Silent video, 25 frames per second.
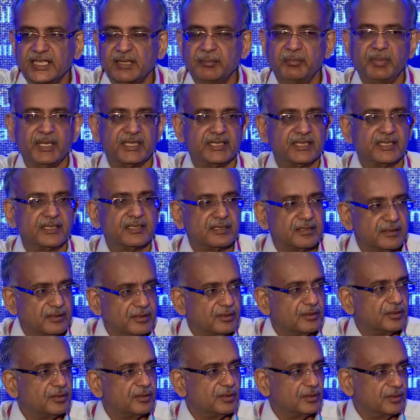a better
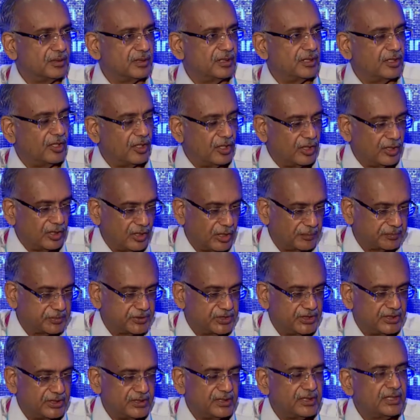
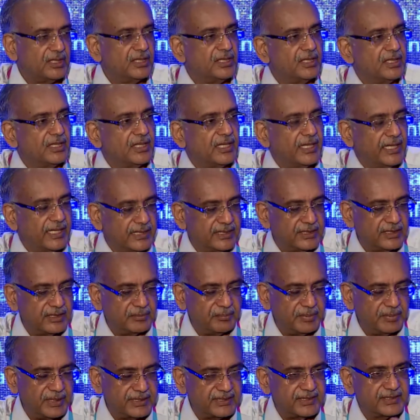option and a
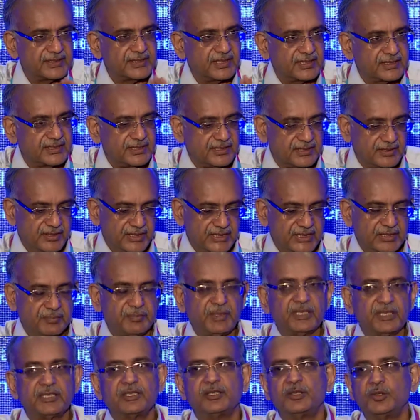better success rates,
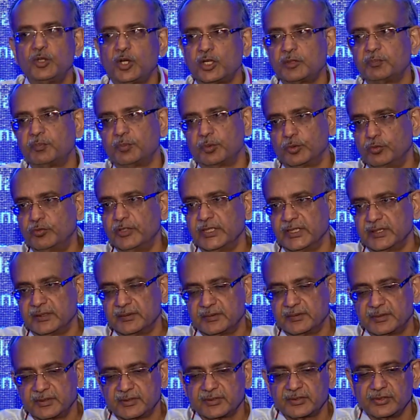but not proven.
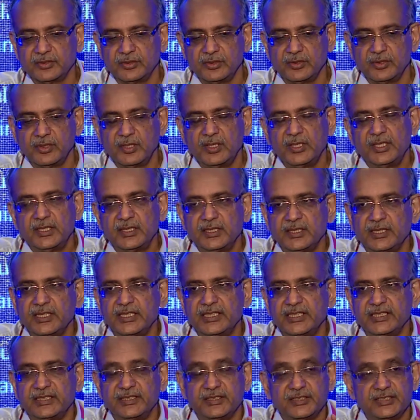So
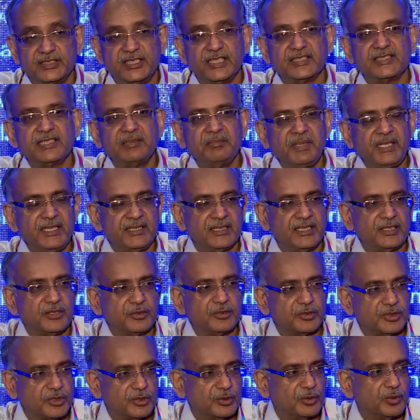it doesn't mean that you
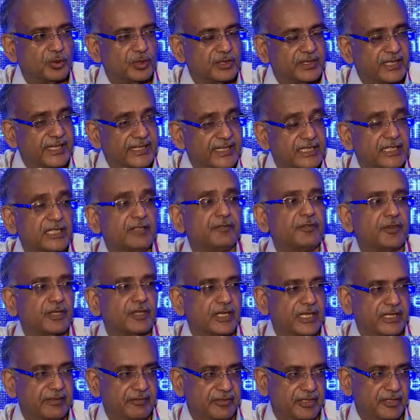should go directly for
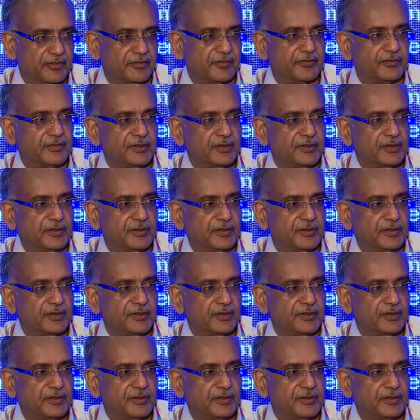IVF